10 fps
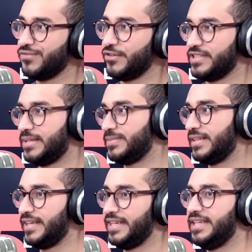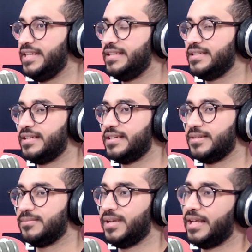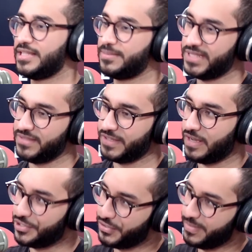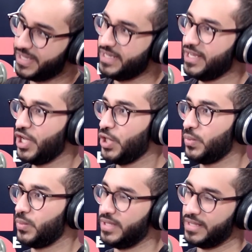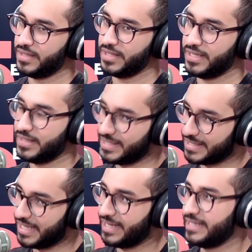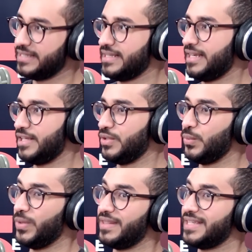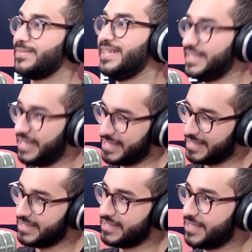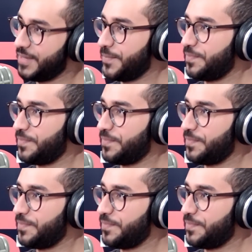For example, they need a specific entremet with this size and with this many slices.